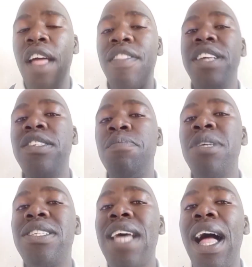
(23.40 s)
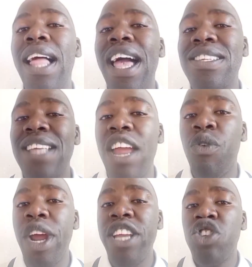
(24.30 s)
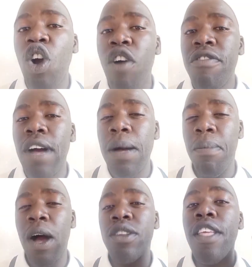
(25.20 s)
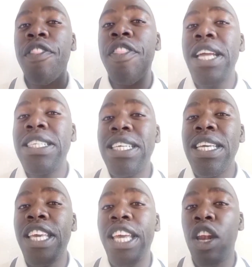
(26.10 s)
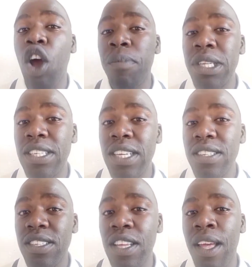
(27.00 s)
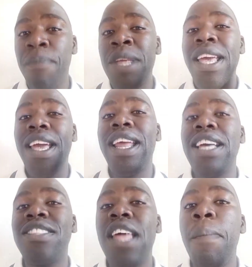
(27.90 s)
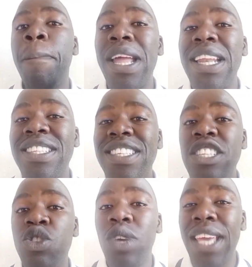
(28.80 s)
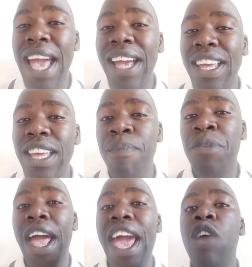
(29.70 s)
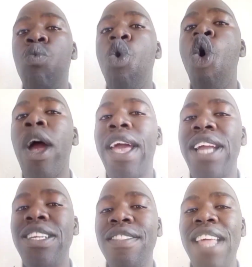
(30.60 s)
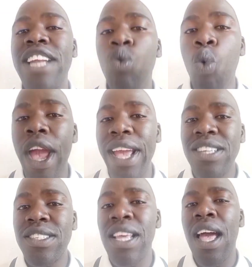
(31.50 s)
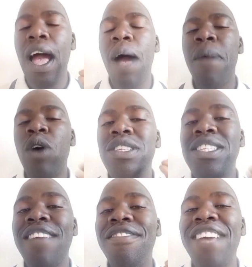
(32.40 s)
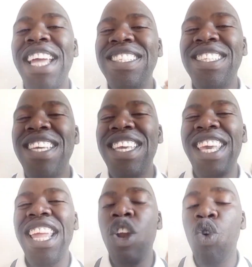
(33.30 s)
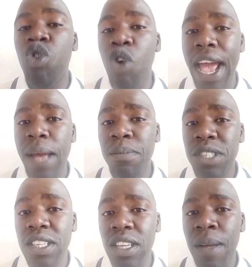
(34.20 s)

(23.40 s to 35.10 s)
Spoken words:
This missile has a range of about 30 kilometers. It has the ability to carry a warhead that weighs about 70 kilograms,